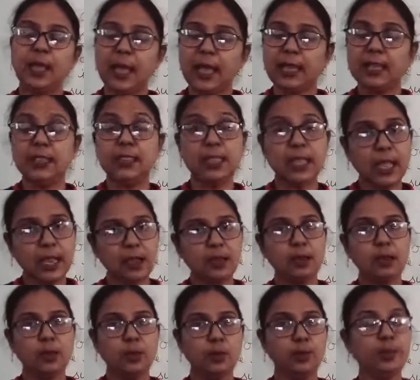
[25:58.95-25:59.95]
and
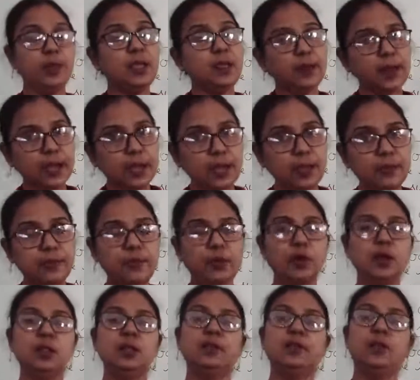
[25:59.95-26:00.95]
then be ready
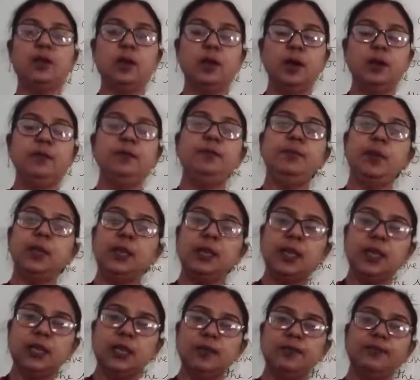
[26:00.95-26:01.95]
for the war, be
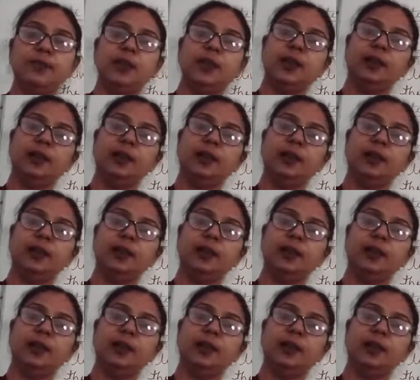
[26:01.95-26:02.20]
ready for